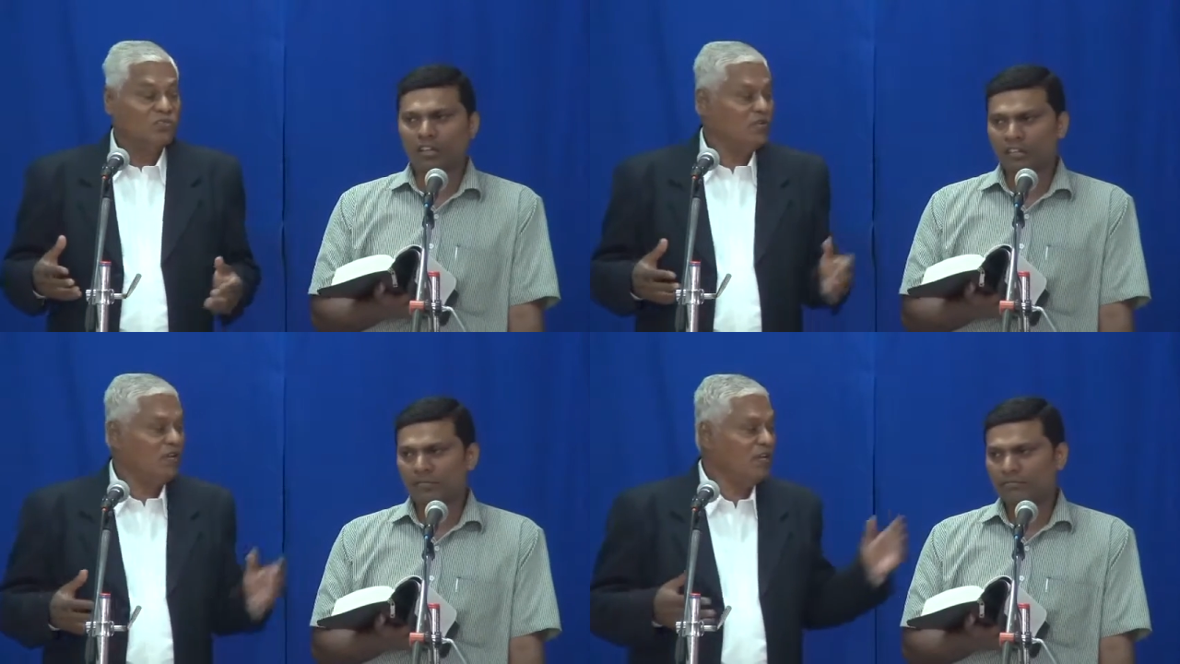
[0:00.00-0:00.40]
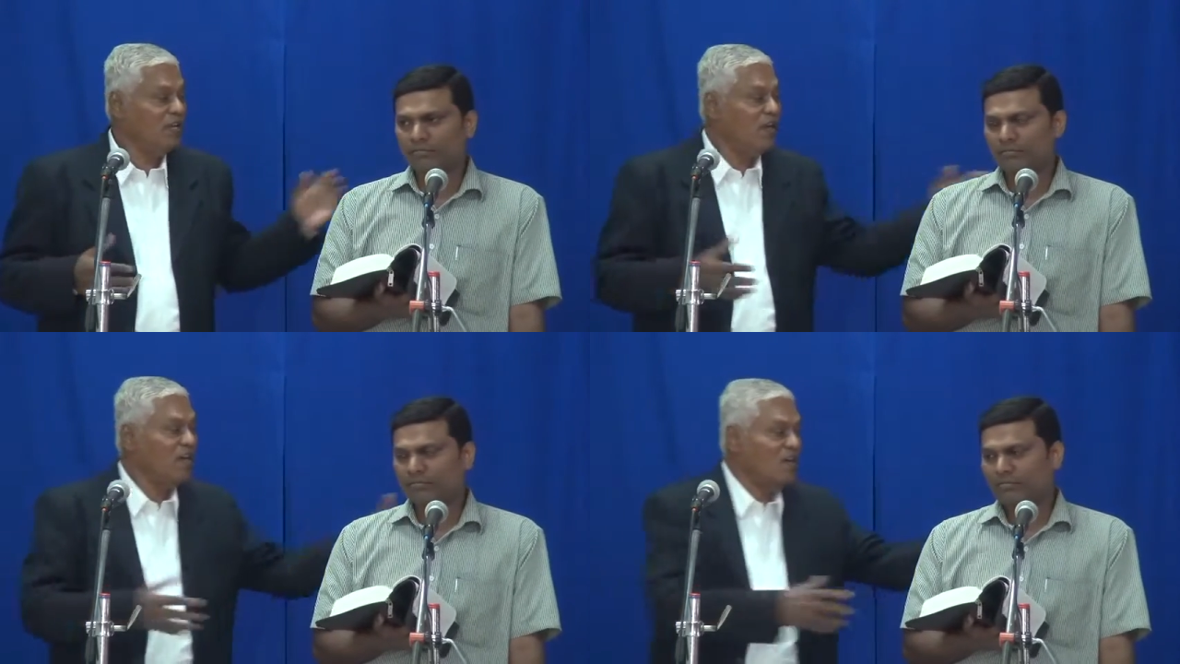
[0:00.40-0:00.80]
Speaker 1: he
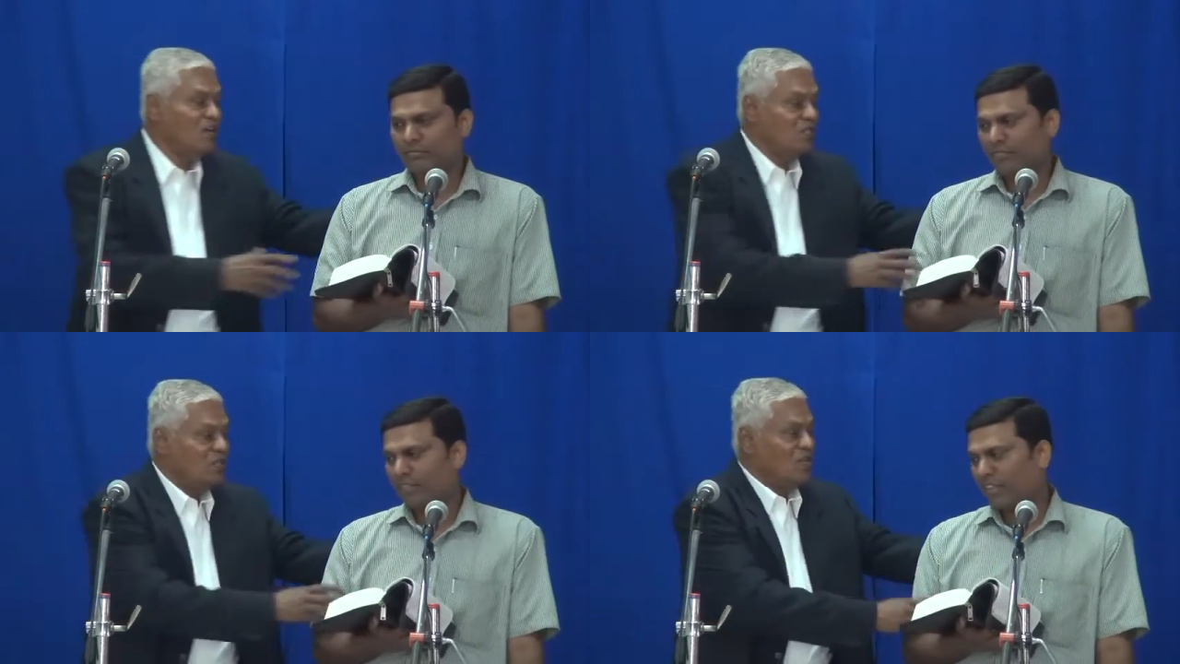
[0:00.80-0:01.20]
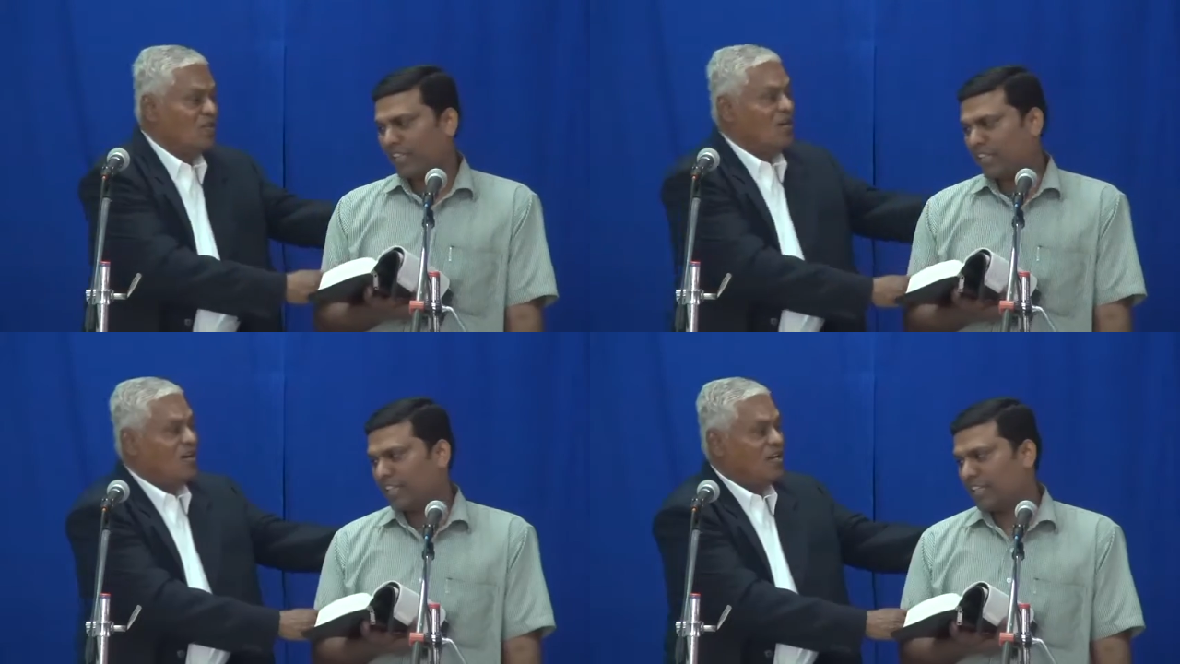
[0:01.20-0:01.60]
held on to the
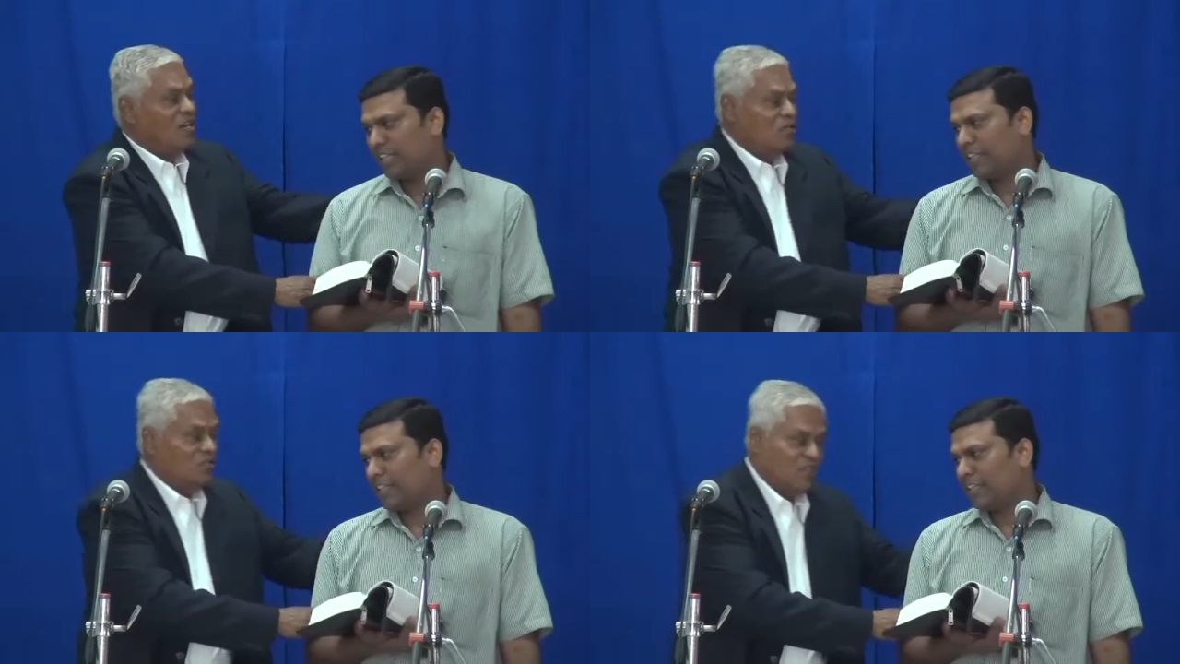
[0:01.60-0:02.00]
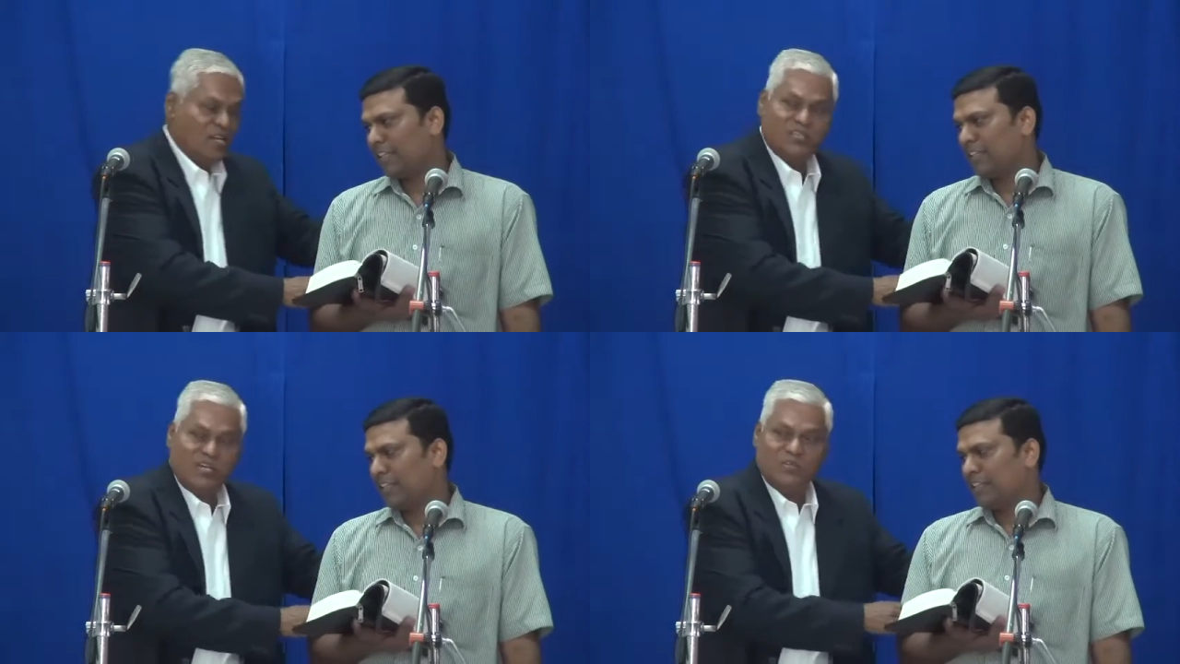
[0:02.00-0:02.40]
Lord and he was
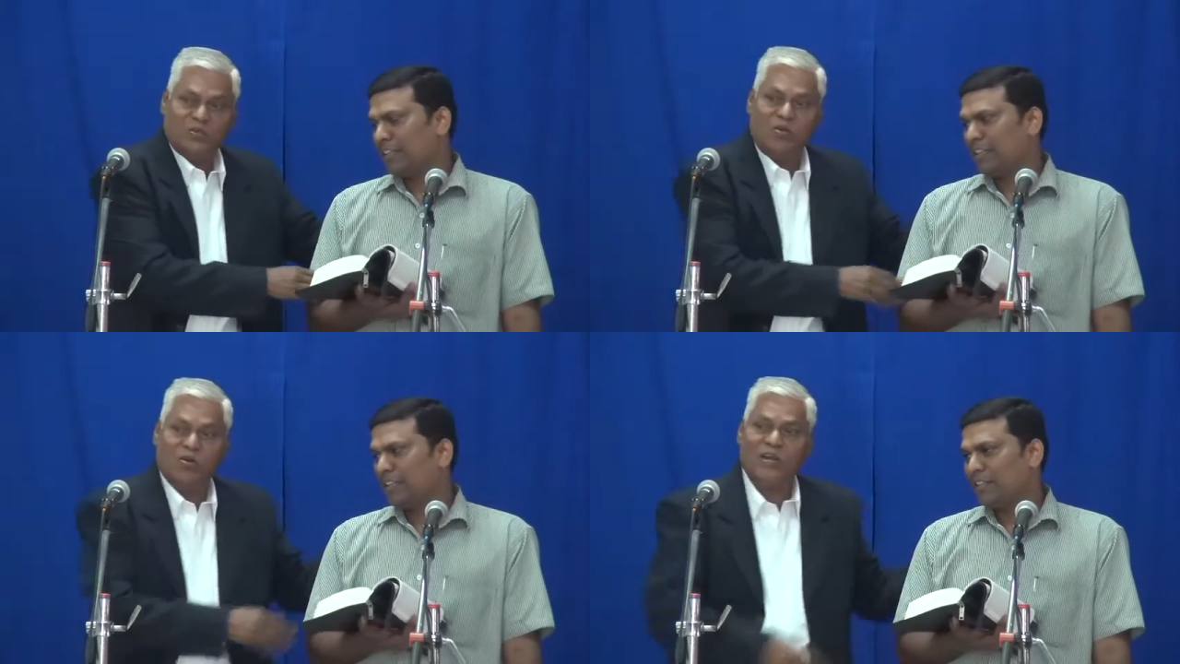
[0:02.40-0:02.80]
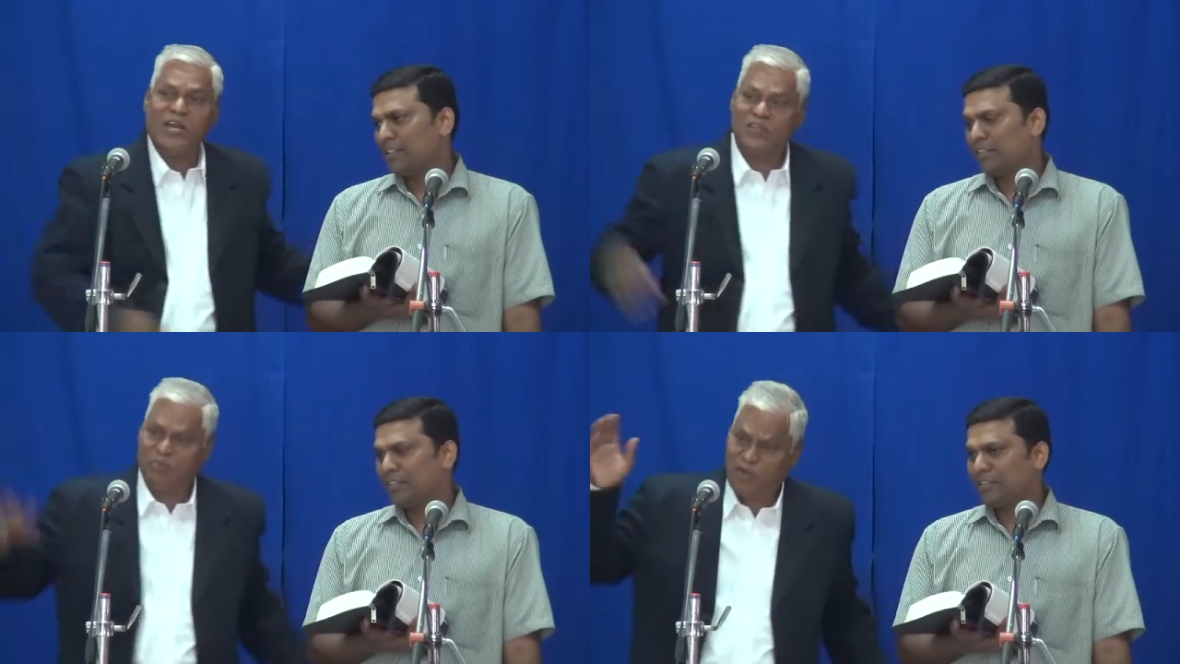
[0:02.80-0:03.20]
wrestling the whole
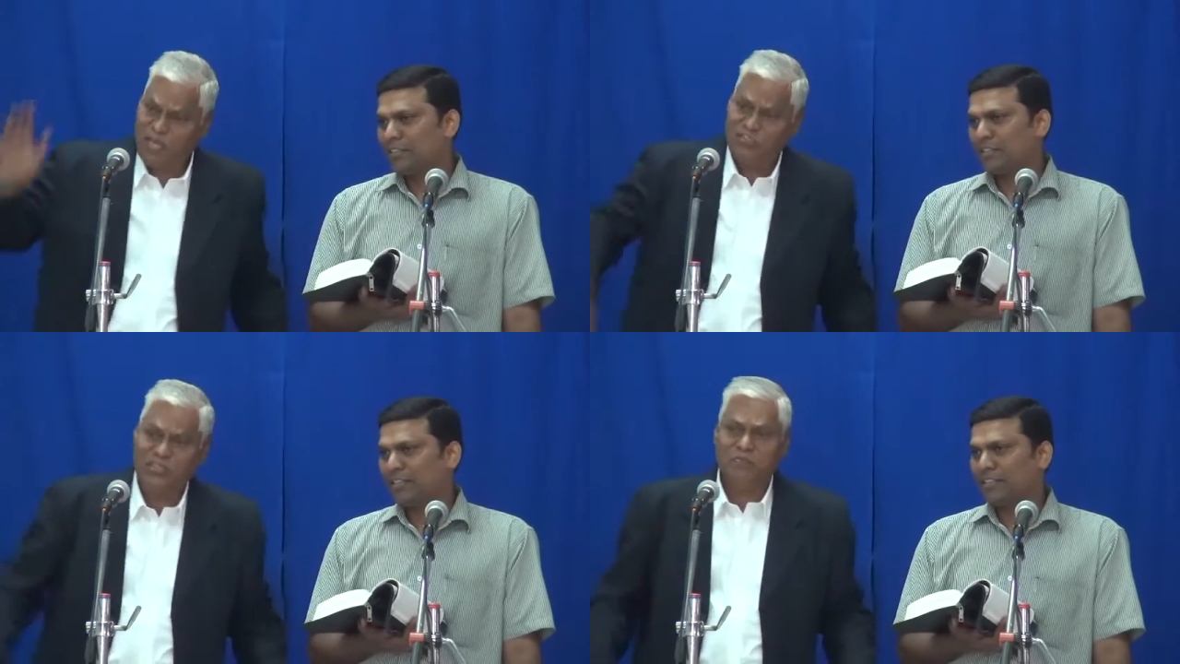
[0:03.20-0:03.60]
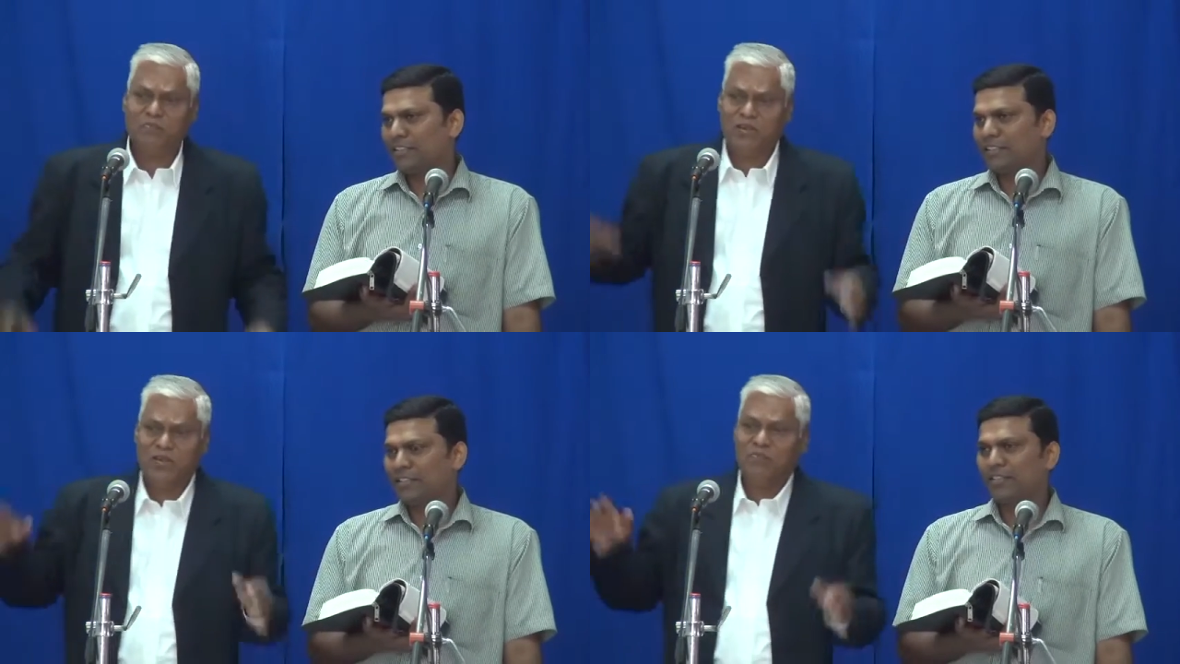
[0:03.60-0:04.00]
night to bless him.